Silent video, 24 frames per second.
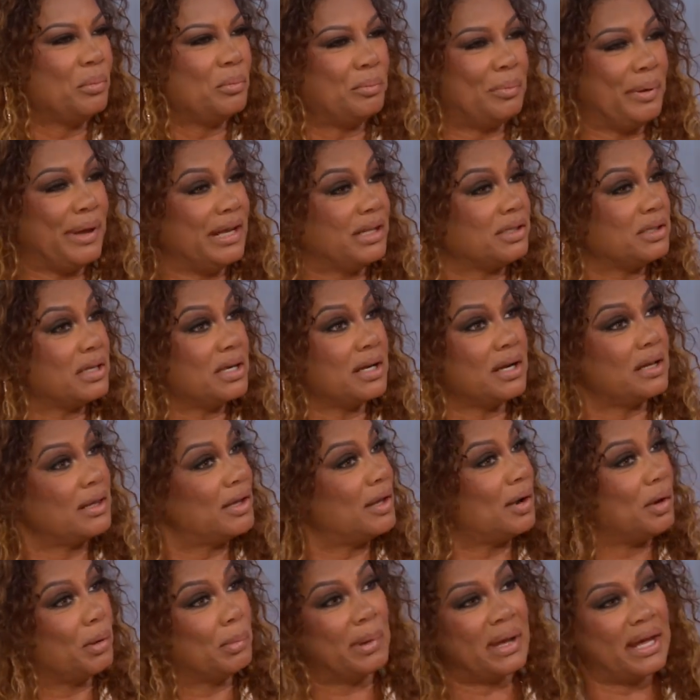peeked it a
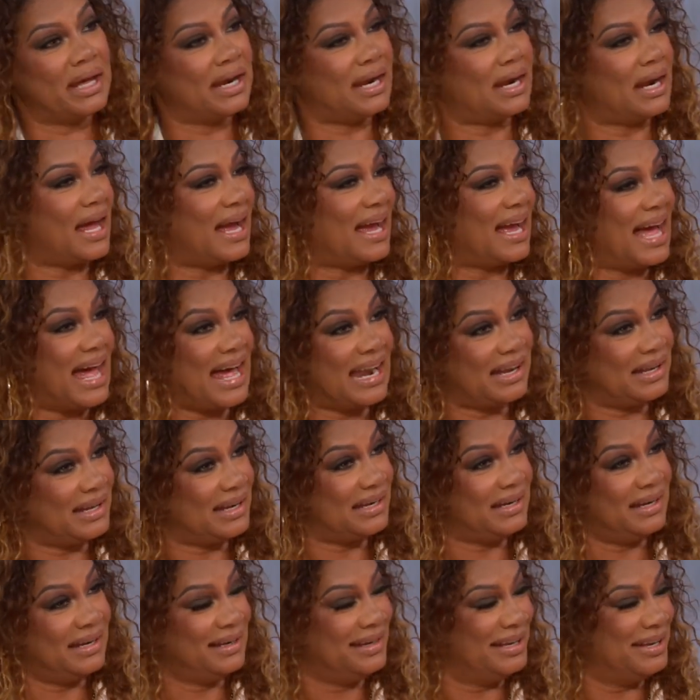little bit, and I got
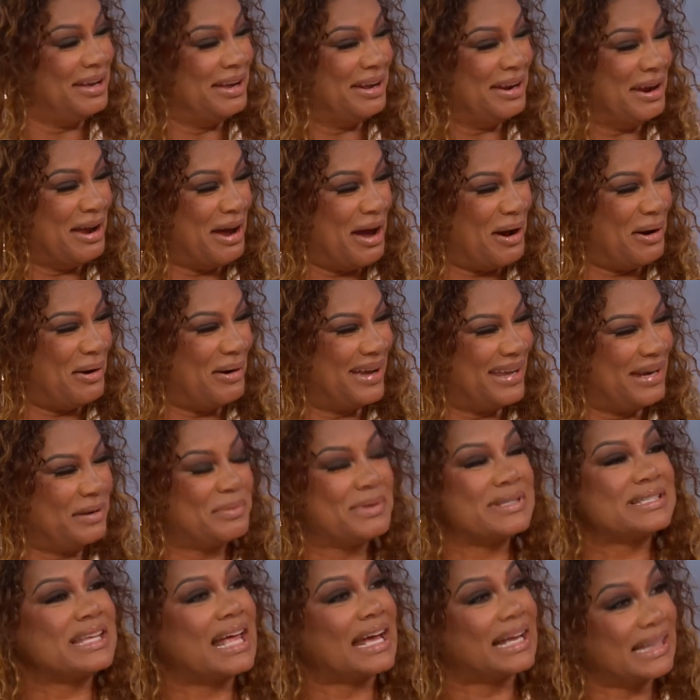in, you yeah. know, and it
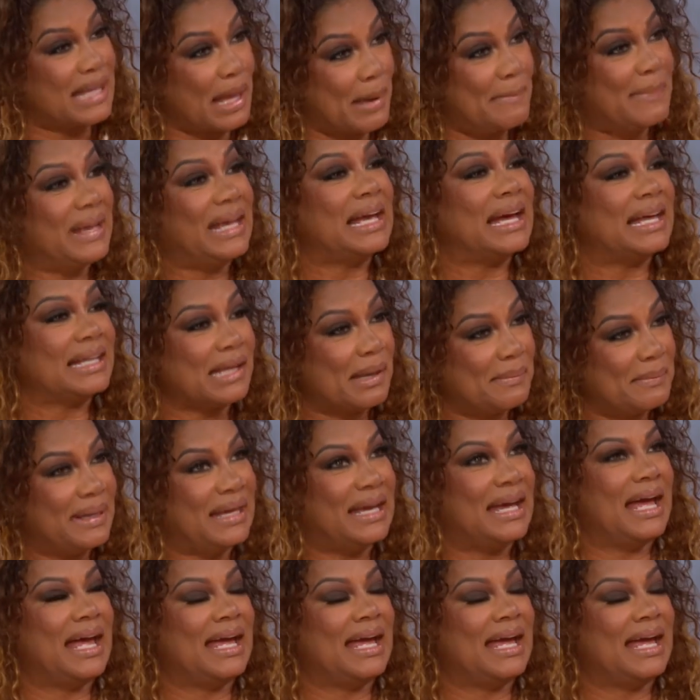was like, let me in, let me